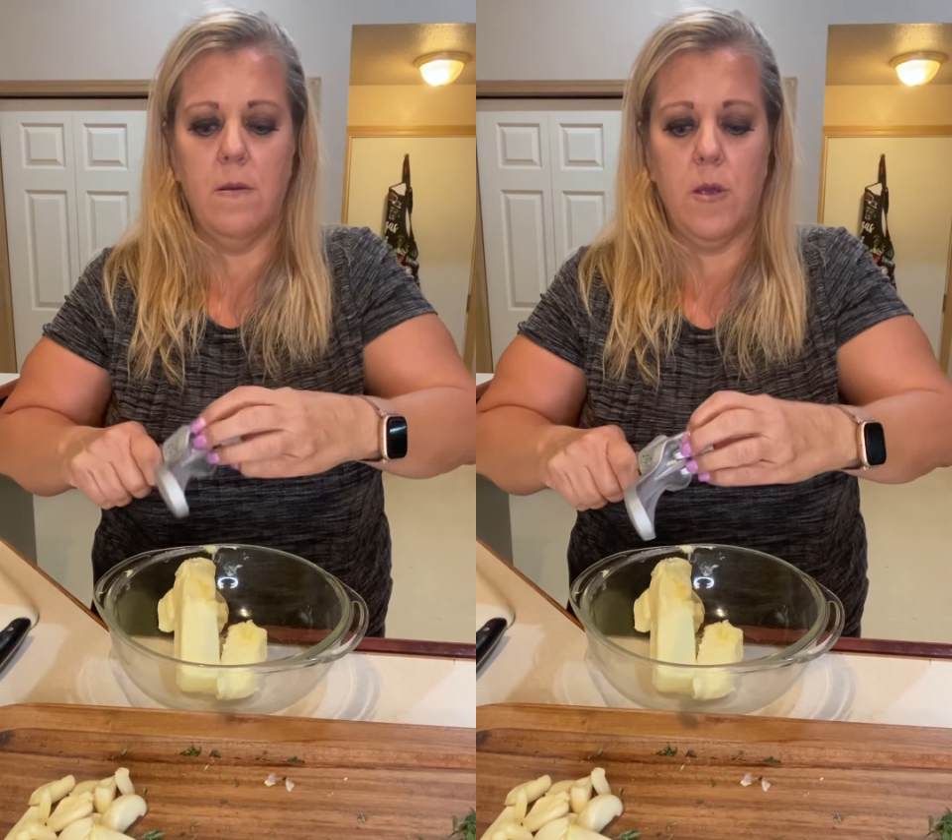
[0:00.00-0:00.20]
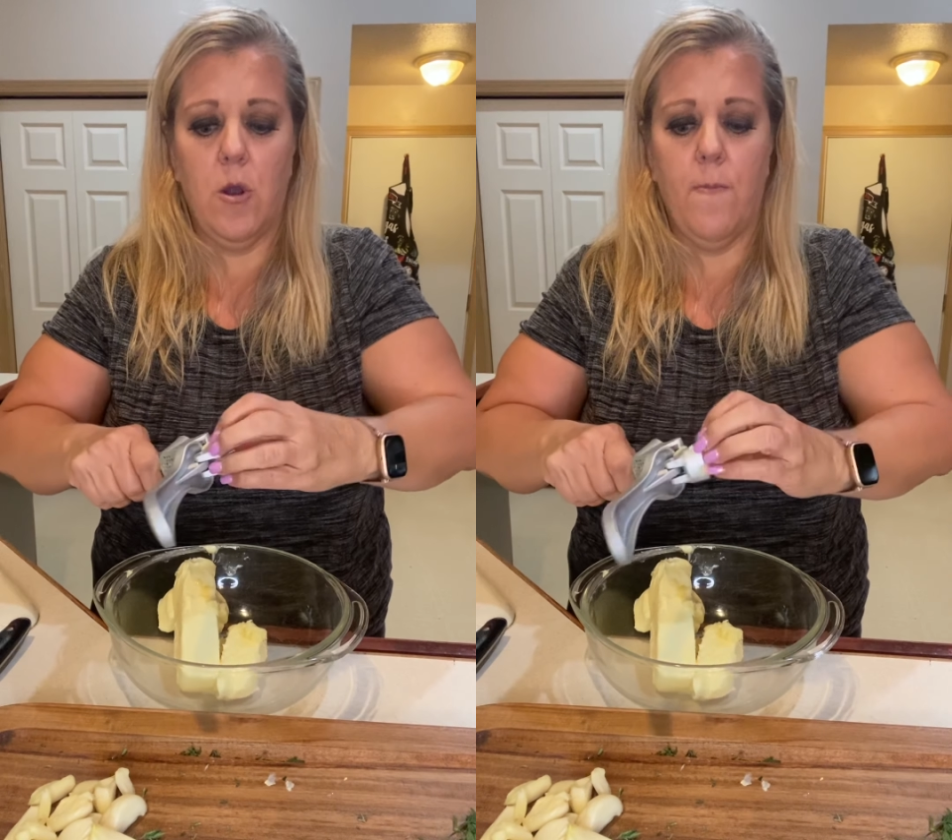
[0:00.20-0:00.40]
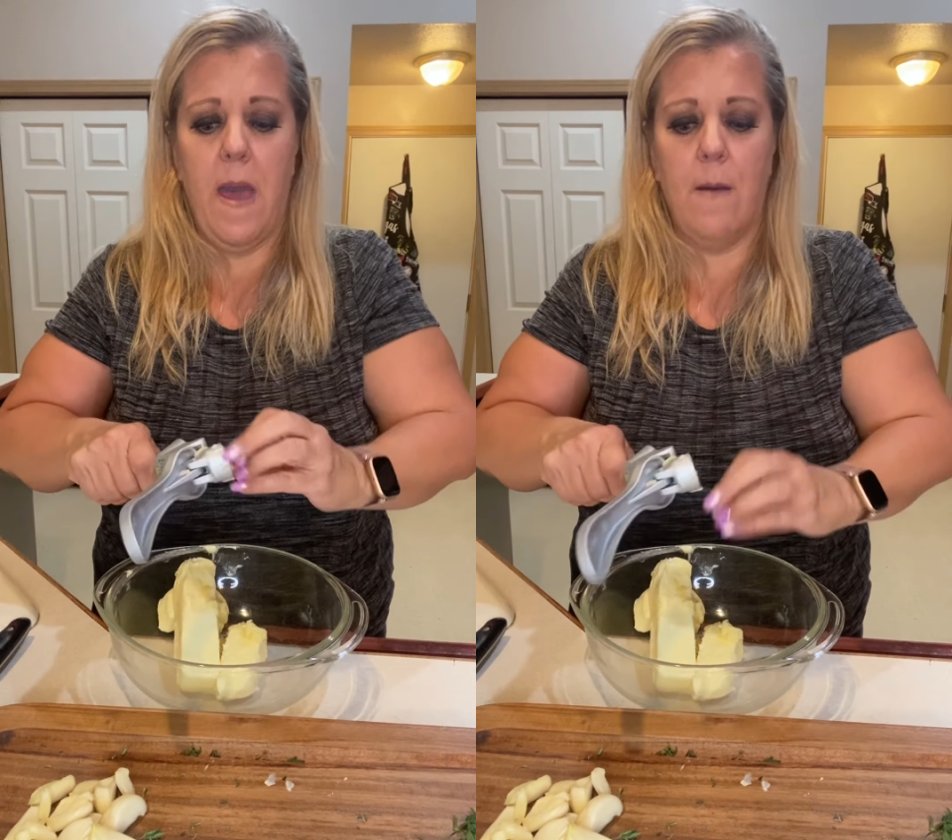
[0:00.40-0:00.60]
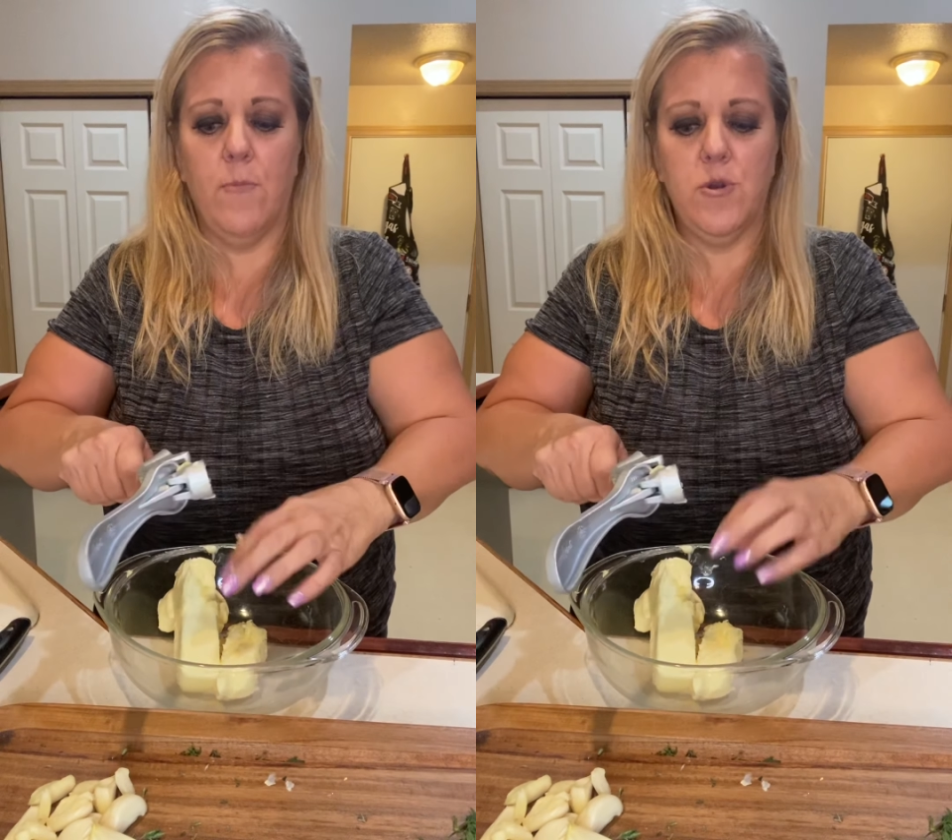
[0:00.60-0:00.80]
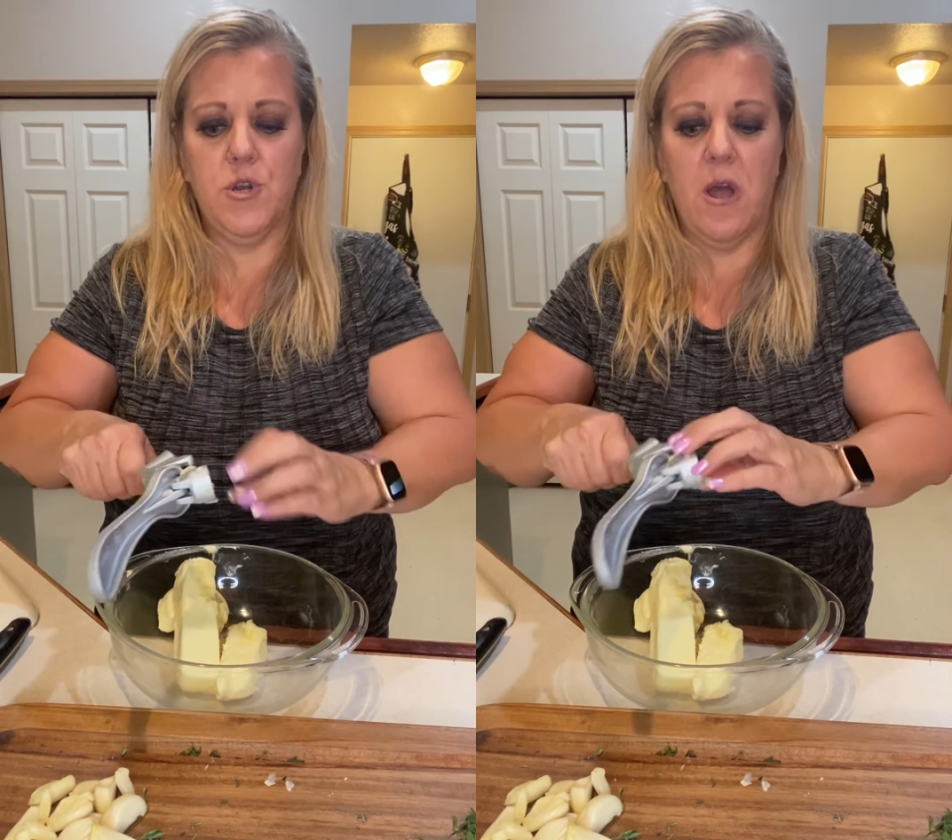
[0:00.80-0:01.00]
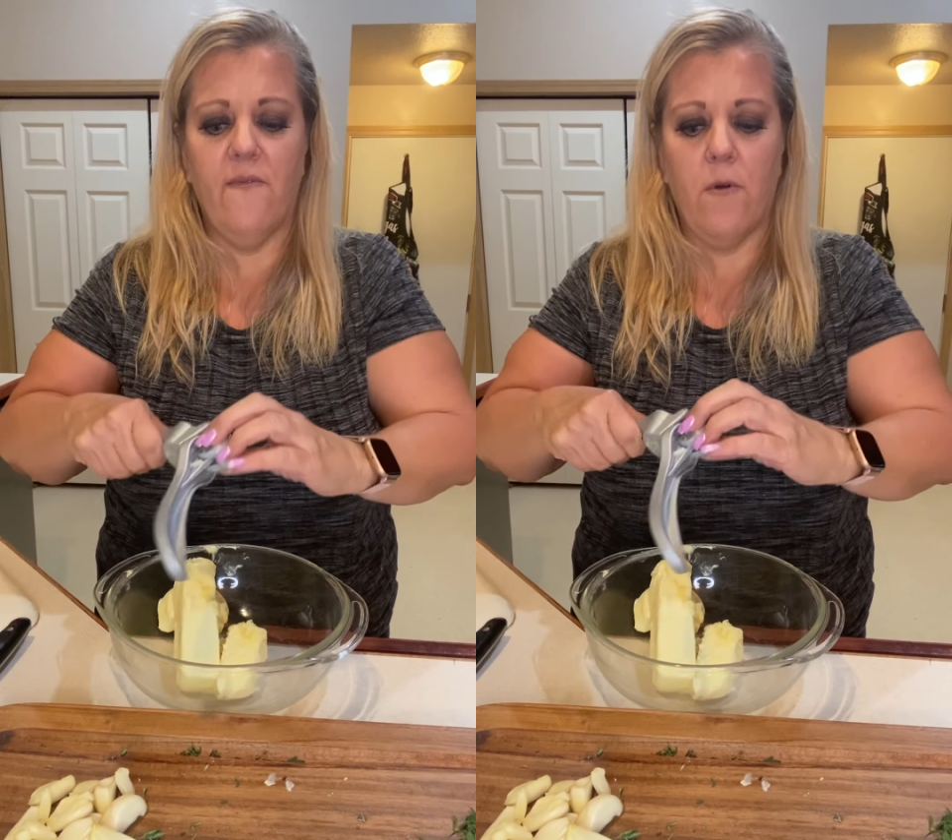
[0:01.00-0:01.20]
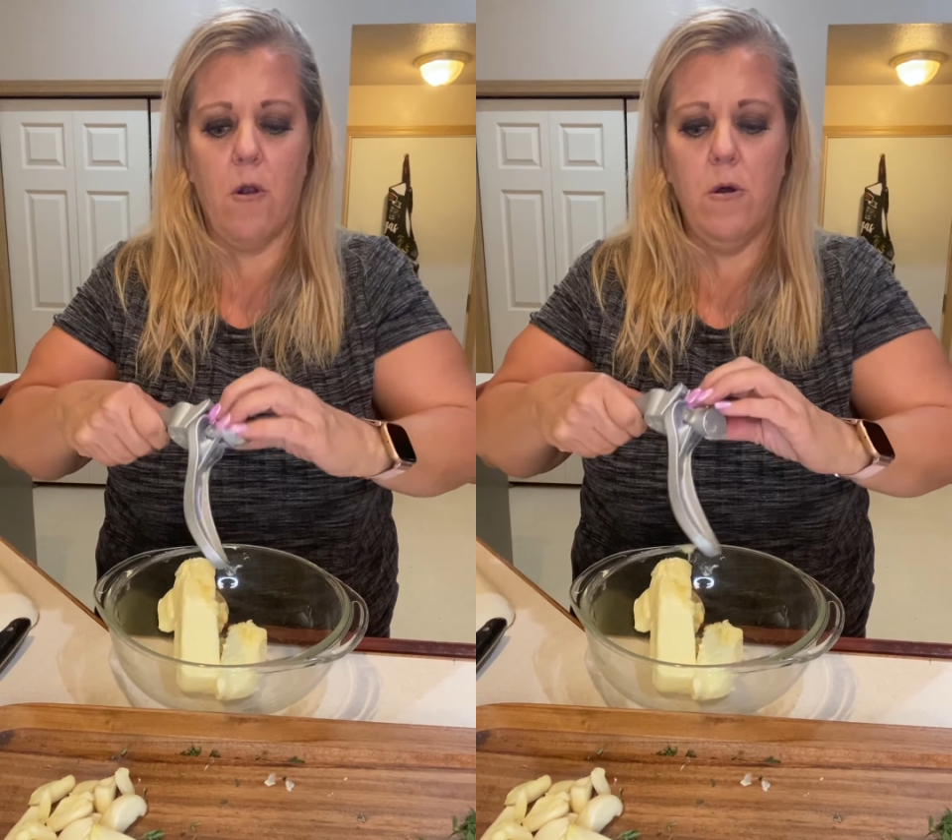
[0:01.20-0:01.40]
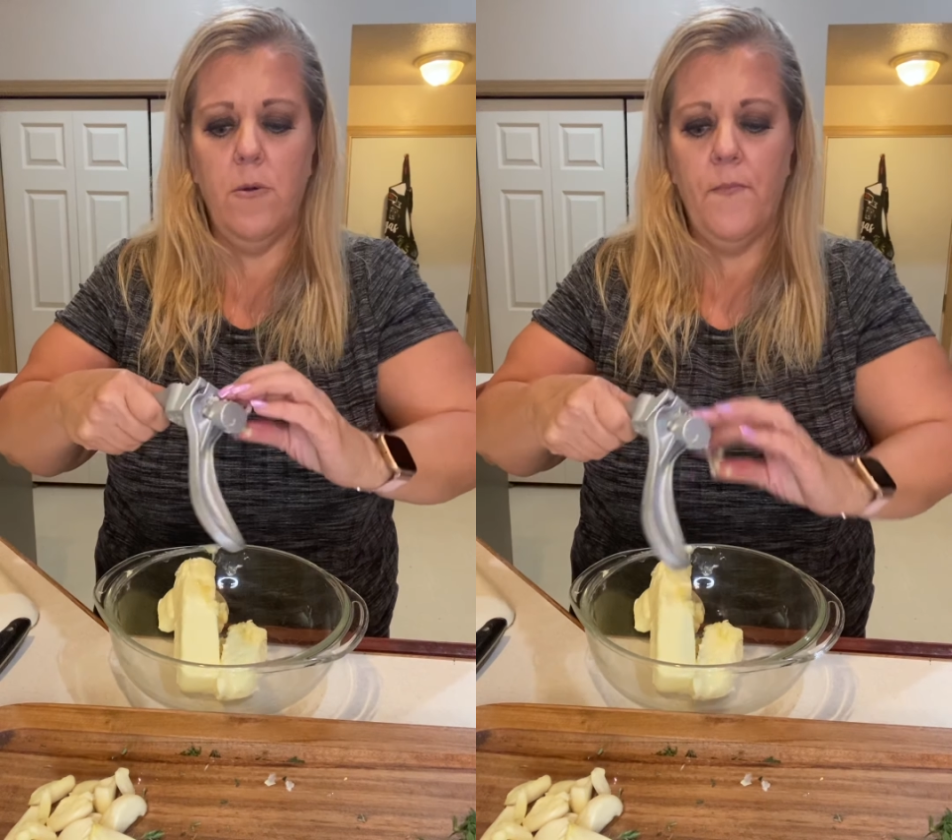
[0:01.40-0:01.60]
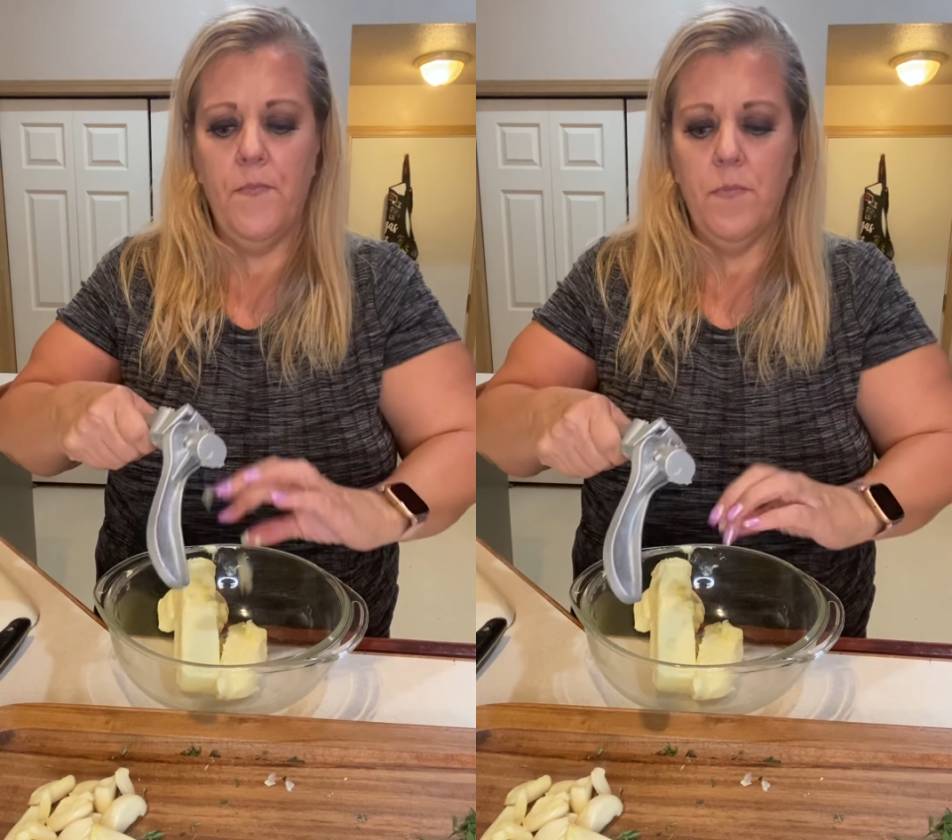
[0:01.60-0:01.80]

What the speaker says: your Pampered Chef girl.